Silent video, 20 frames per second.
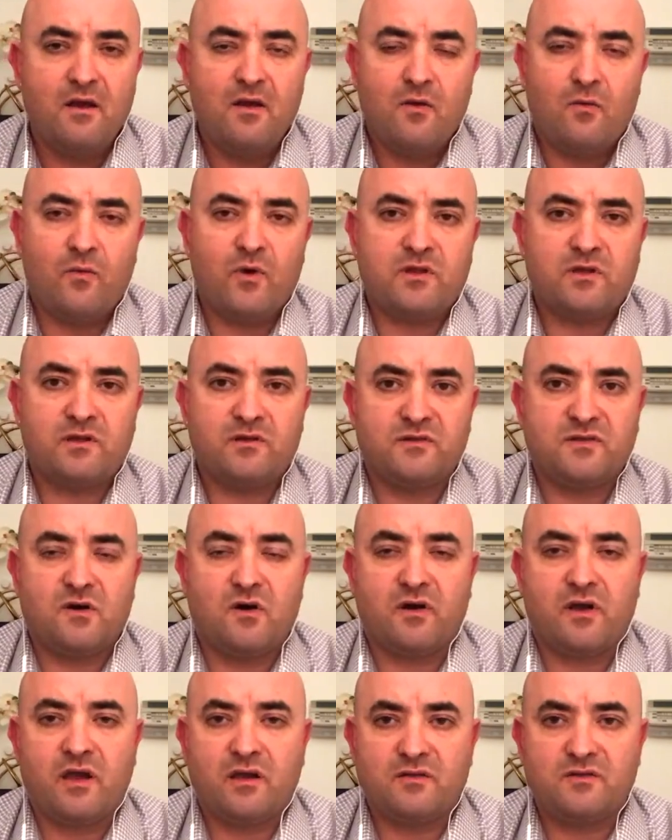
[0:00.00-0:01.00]
Whether you're
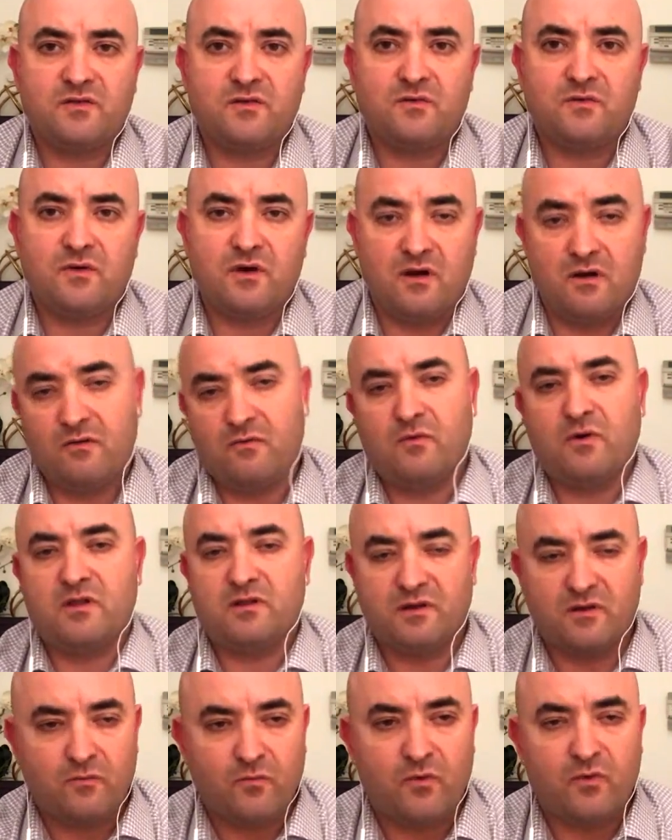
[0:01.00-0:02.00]
talking to uh,
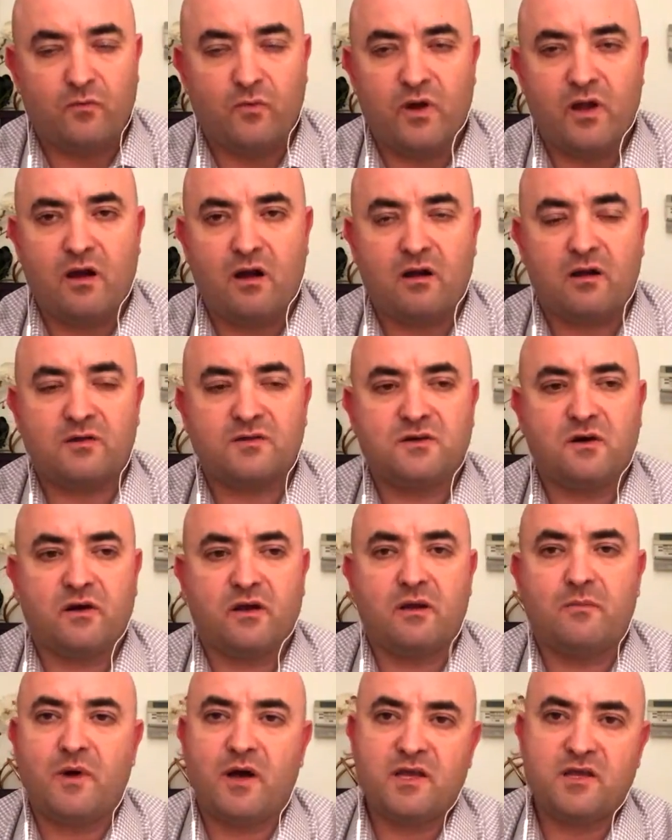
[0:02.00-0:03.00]
whether we are
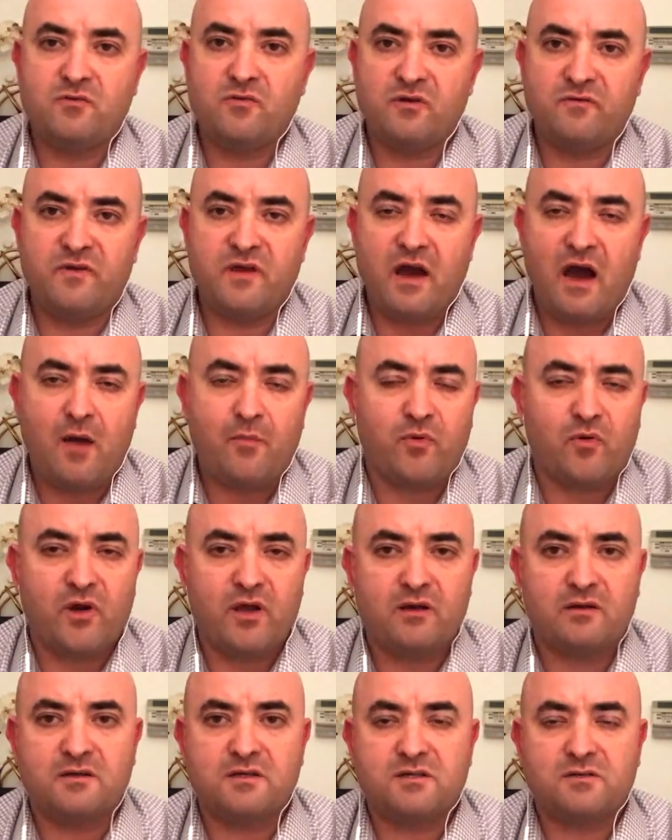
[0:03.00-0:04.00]
talking about UAV
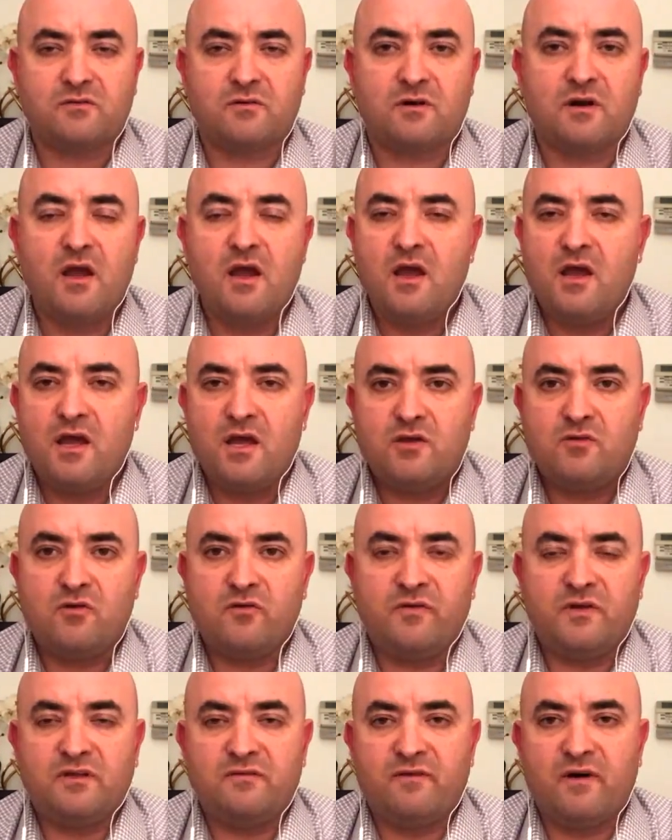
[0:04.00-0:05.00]
operators or
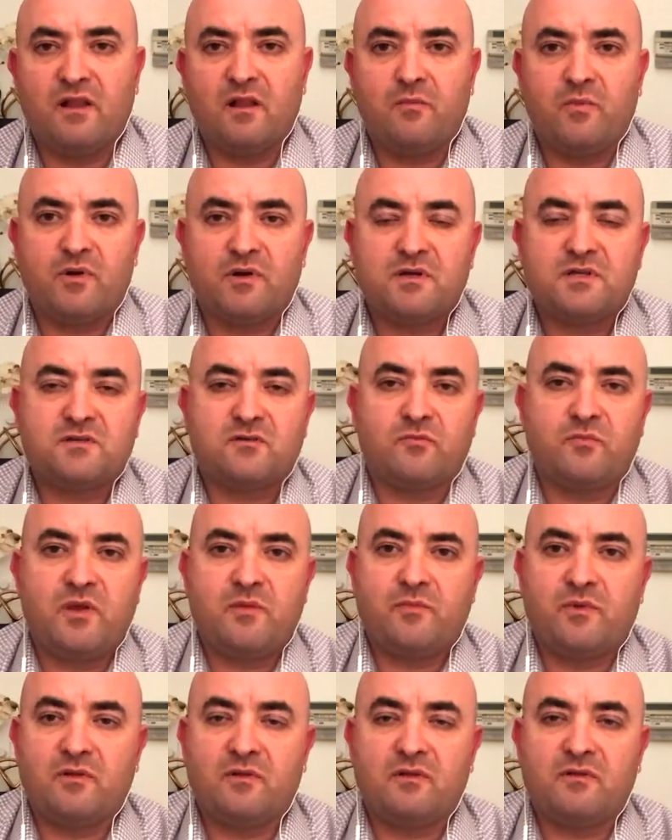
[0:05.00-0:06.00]
UAV developers or
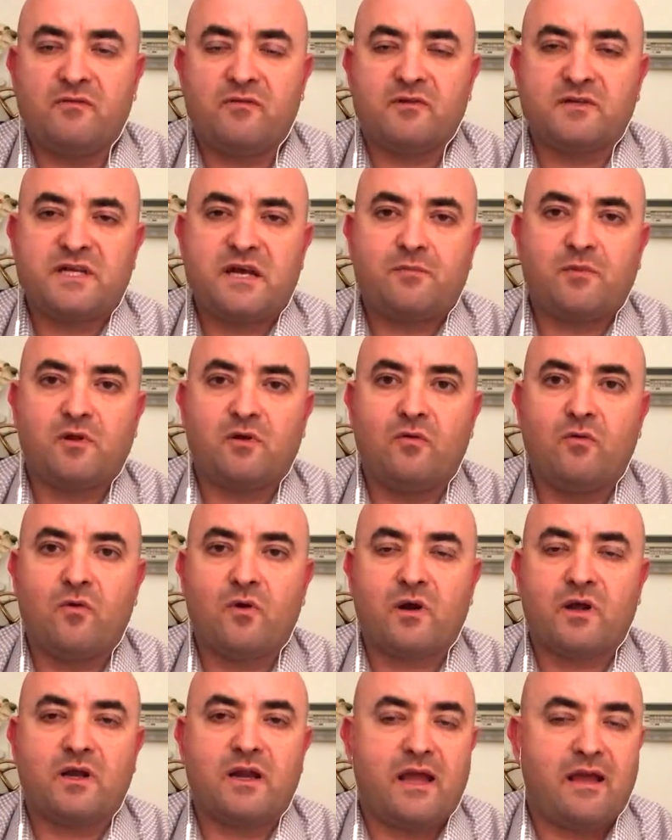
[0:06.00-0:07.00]
people, for example, who
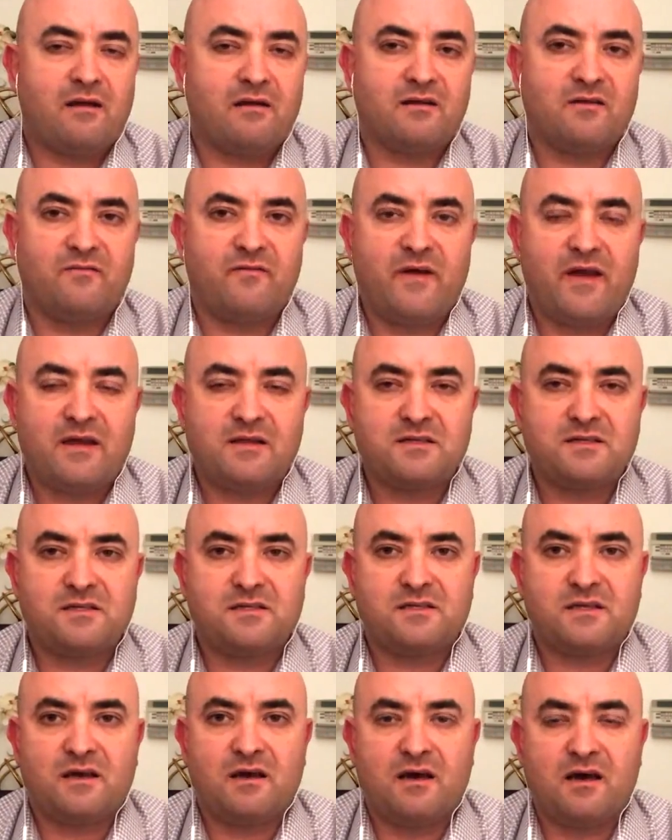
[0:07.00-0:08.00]
work in air
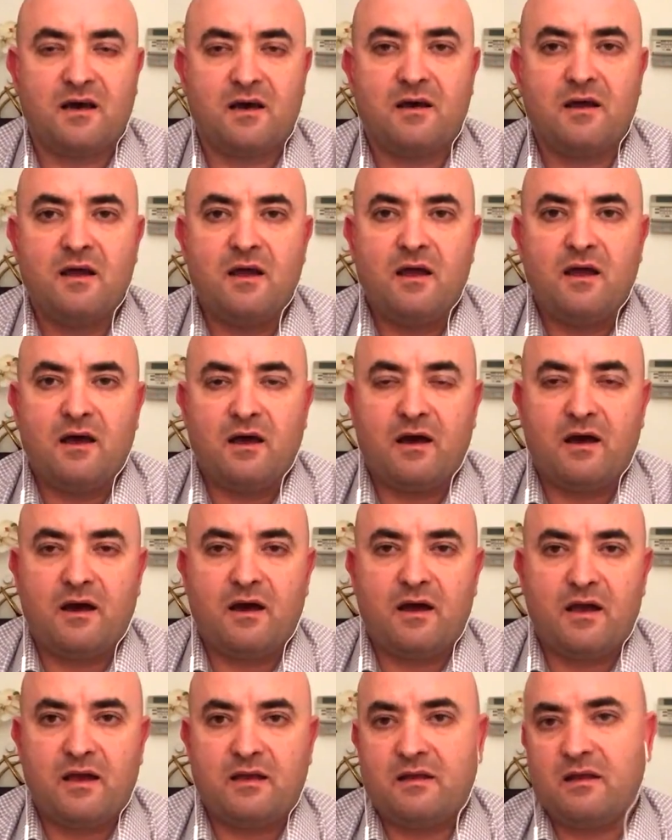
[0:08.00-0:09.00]
defense uh,
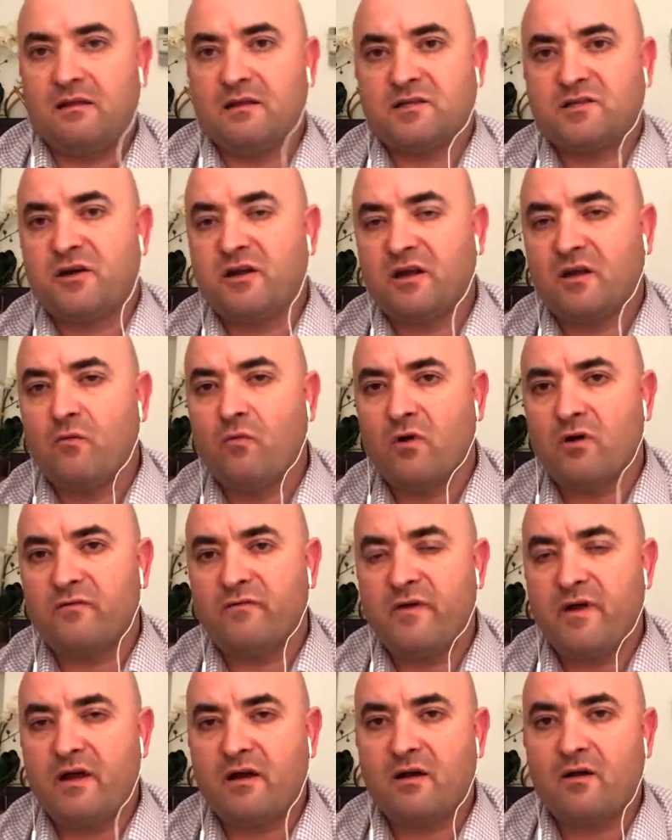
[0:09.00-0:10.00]
uh, and electronic
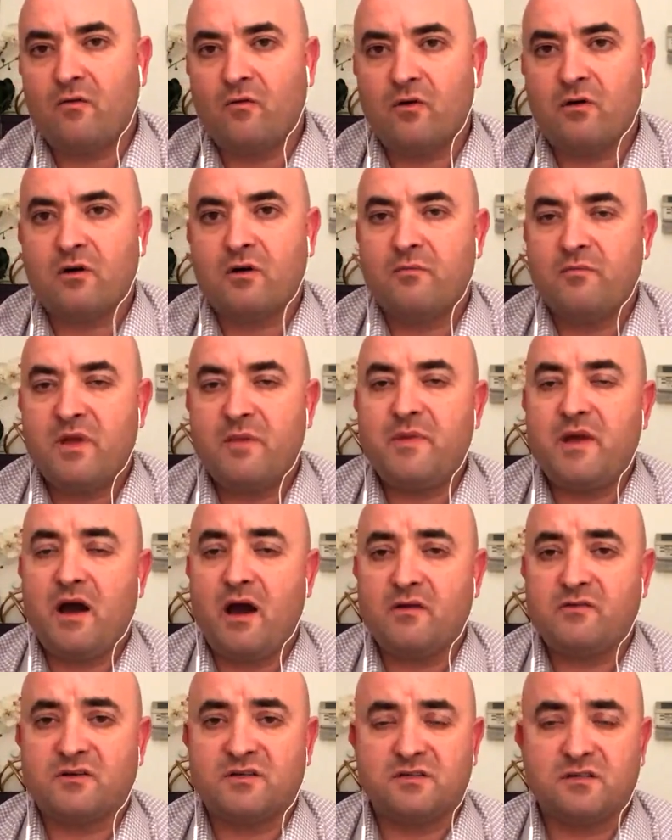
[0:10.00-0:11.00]
warfare or maybe
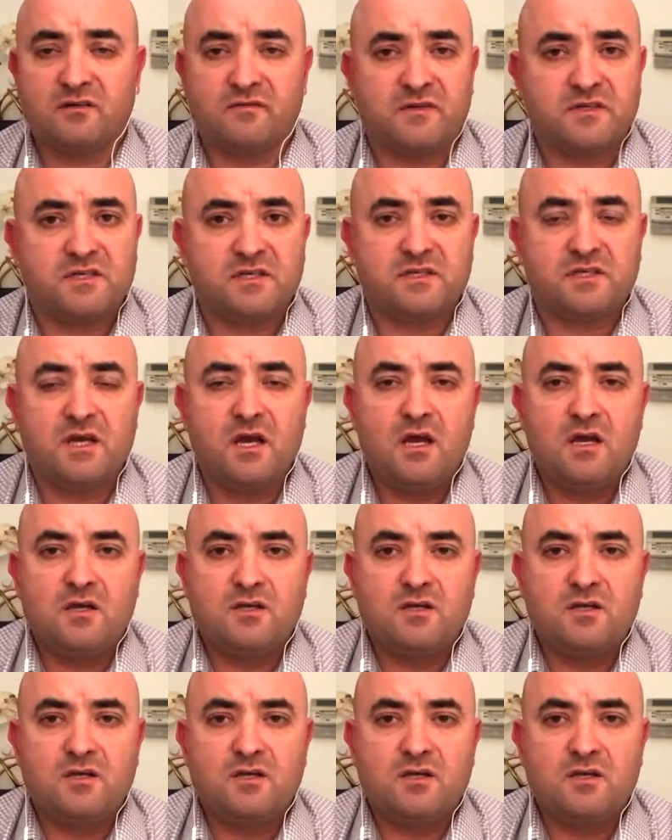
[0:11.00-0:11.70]
other services.